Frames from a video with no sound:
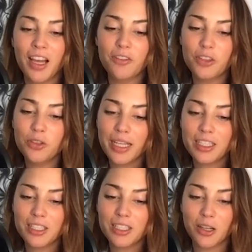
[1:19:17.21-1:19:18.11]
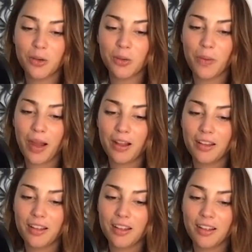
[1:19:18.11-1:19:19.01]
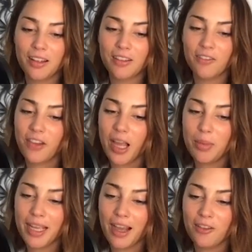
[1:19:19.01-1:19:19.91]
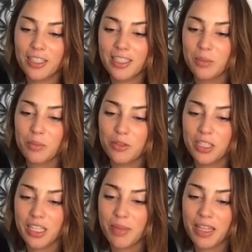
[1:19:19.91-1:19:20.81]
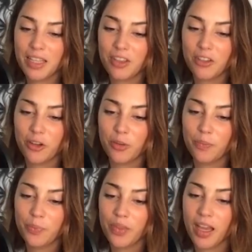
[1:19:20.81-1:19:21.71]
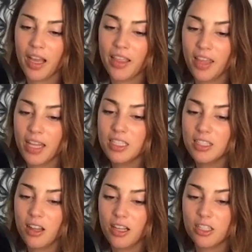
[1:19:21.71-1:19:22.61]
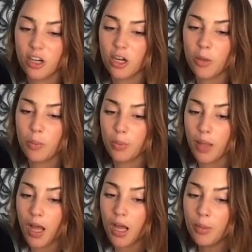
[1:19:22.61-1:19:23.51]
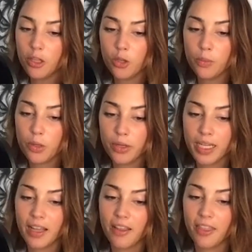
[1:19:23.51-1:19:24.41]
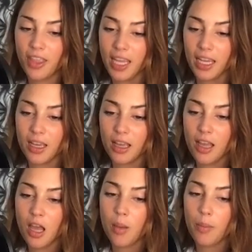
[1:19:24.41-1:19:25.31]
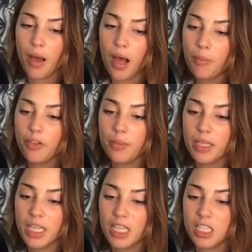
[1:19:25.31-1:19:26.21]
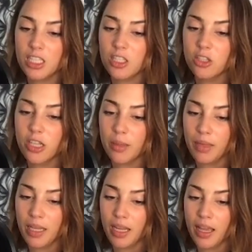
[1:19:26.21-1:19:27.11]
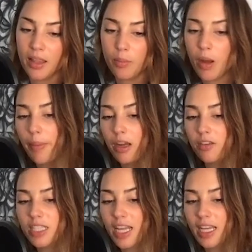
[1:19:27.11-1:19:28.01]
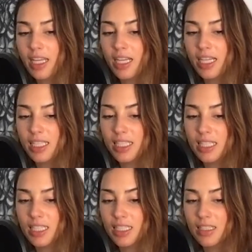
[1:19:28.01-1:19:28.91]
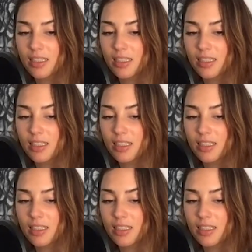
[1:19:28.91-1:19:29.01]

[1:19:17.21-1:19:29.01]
A few nights ago, while vibing out to some music in my living room. I then saw a dark blob humanoid thing pop from the kitchen to look at me and then pop out of sight in an instant.